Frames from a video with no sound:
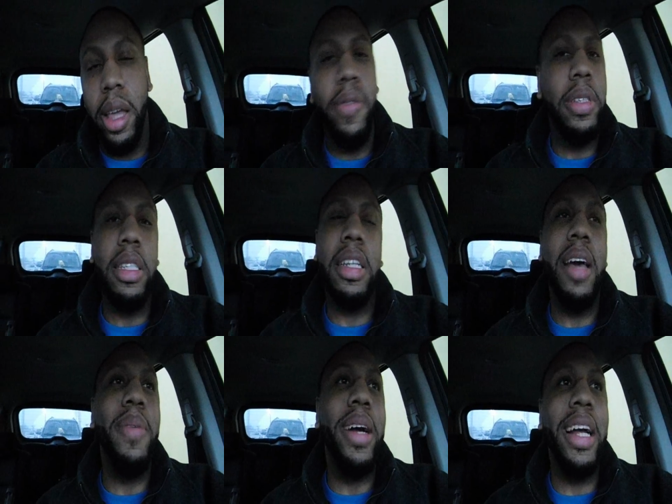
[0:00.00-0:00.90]
even
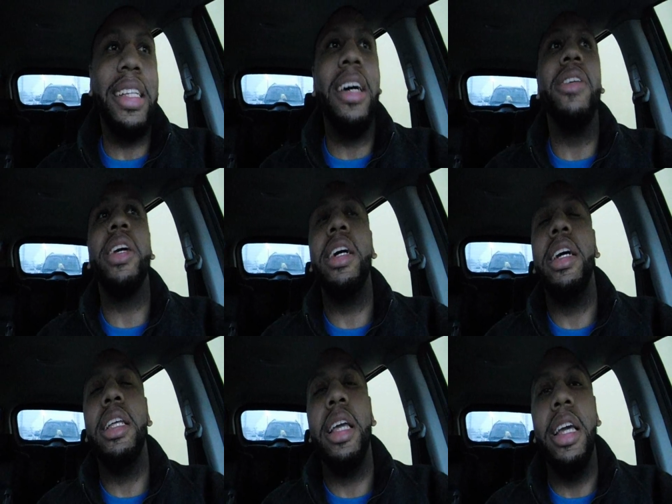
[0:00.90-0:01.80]
Cincinnati Bearcats. I don't care,
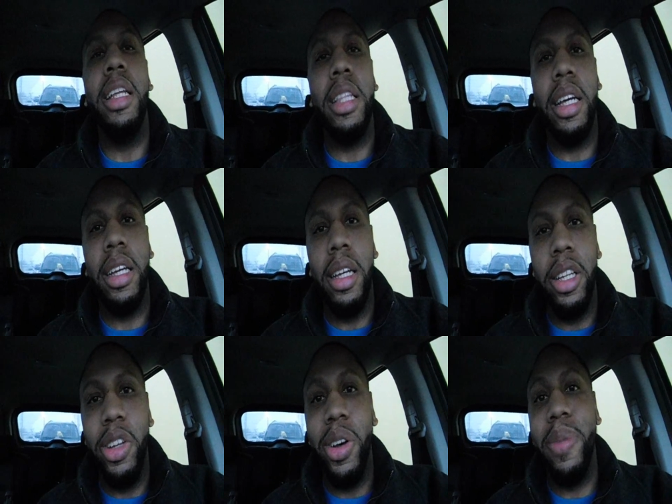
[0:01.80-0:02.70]
anything.
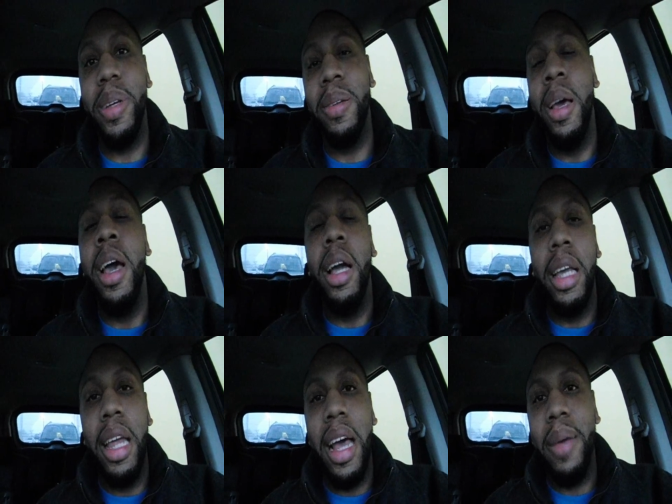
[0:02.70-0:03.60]
You know what I mean?
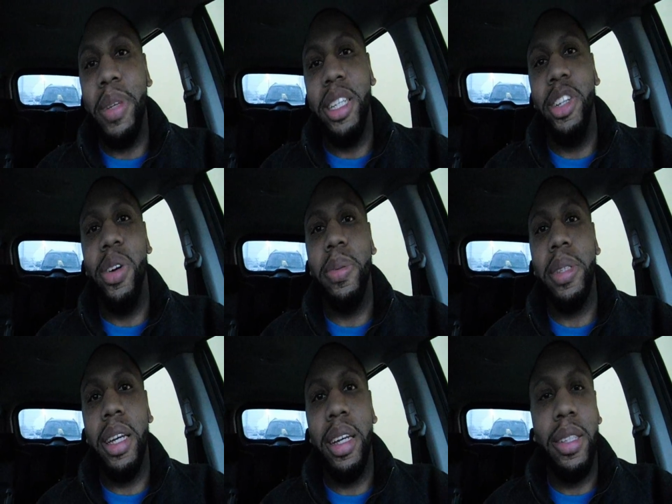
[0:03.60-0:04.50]
Get at me. You know what I'm
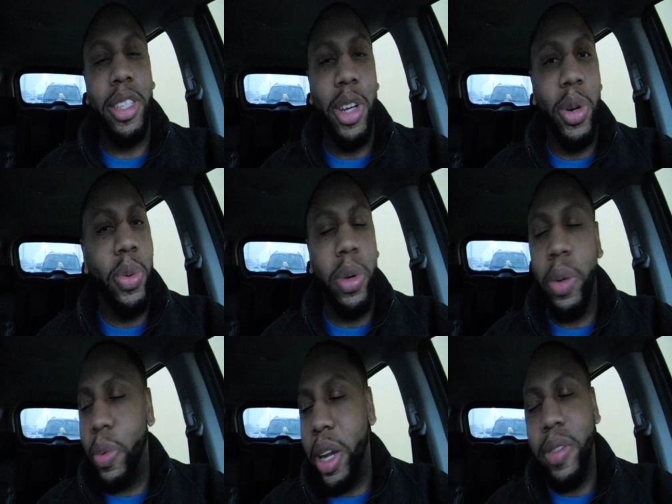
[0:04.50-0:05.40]
saying? So
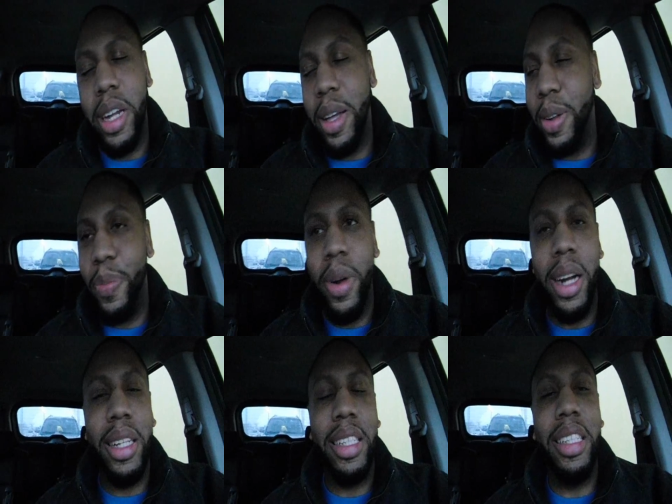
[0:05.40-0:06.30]
whenever that
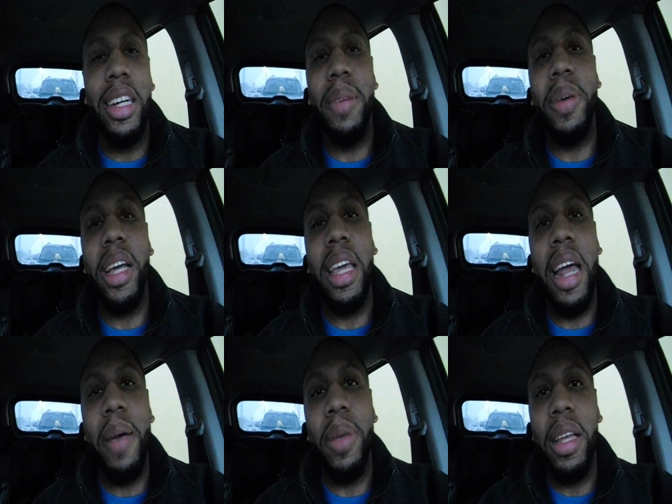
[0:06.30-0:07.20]
product is done, man, get
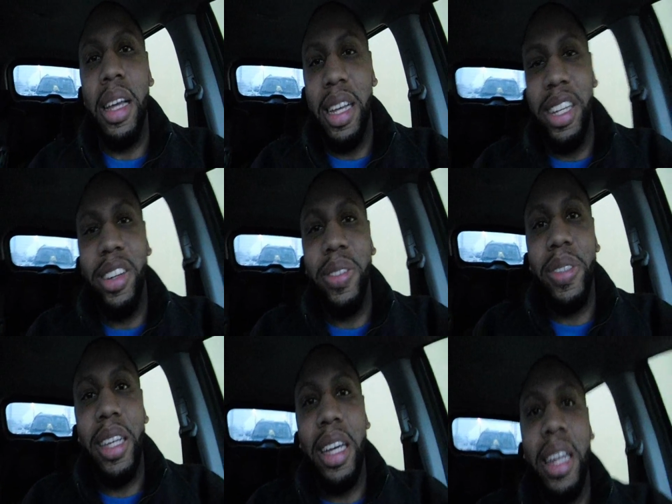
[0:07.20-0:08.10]
at me. You know what I'm
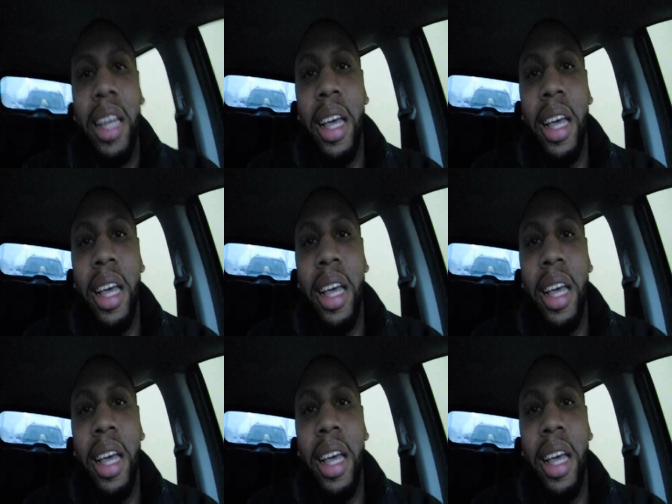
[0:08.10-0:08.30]
saying?